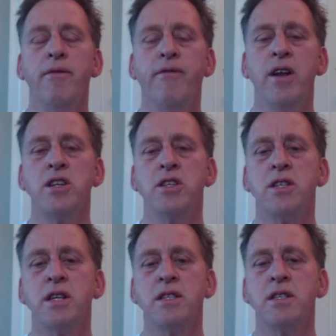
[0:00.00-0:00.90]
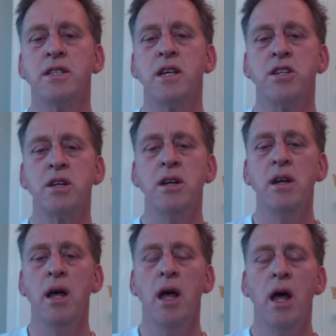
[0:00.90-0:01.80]
finish this
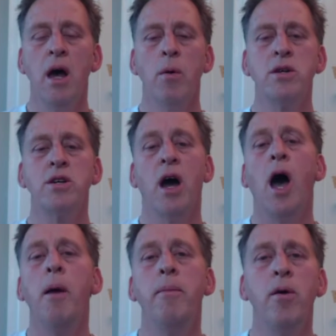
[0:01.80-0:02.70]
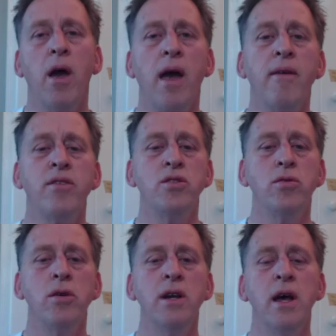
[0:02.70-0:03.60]
session, which I hope you have
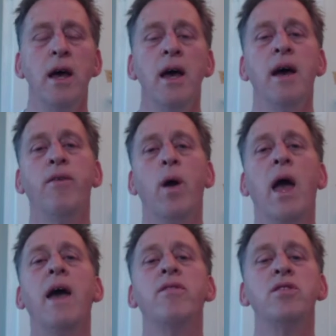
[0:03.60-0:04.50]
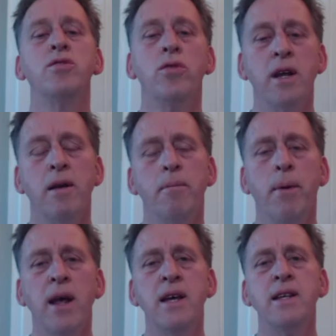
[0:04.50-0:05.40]
enjoyed. If you have enjoyed it,
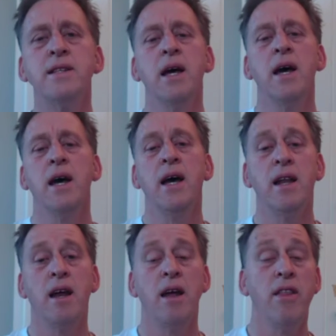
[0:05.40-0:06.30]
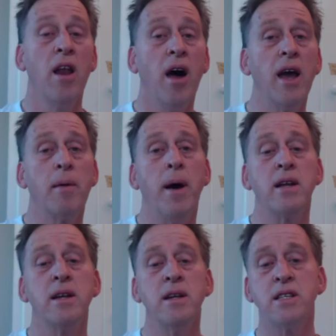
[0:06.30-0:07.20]
please hit the like
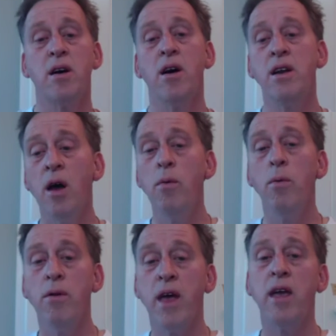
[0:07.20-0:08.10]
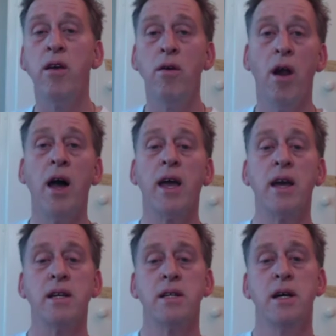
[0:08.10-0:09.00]
button so I know that you like
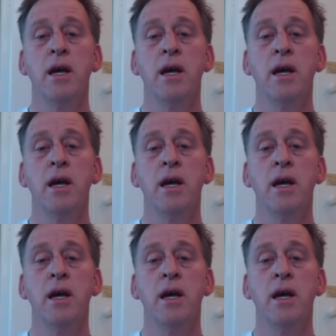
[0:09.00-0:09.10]
it.